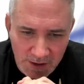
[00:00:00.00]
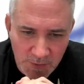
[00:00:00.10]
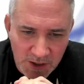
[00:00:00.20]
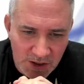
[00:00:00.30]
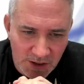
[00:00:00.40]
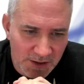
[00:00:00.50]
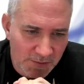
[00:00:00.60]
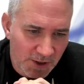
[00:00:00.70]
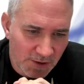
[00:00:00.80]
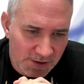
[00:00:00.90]
Especially
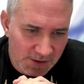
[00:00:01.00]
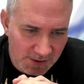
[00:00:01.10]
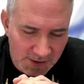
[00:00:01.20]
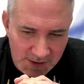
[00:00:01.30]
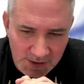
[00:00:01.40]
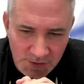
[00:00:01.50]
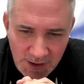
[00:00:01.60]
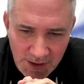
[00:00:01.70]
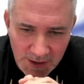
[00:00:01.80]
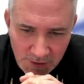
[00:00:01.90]
because this is
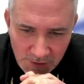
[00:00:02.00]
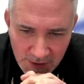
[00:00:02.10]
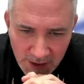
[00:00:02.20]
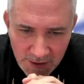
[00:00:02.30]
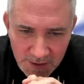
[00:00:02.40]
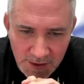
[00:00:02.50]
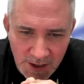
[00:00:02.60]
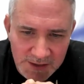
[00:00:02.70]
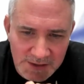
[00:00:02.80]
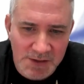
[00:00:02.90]
really to tackle the
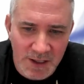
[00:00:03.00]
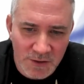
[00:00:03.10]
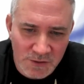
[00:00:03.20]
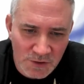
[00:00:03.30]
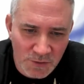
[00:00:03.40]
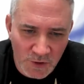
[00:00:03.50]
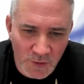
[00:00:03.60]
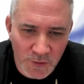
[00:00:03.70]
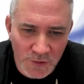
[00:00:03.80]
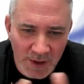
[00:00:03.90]
exascale
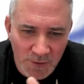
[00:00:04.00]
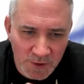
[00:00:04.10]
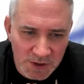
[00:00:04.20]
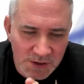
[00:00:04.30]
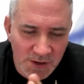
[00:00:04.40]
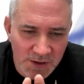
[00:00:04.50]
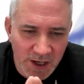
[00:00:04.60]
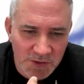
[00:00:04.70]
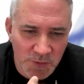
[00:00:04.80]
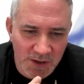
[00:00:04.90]
supercomputing, which is not the
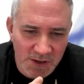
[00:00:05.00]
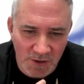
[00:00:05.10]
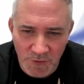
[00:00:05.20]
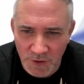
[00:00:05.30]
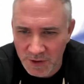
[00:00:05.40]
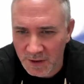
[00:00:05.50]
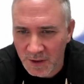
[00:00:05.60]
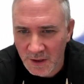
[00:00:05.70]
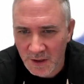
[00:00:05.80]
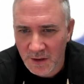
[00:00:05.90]
expertise of all the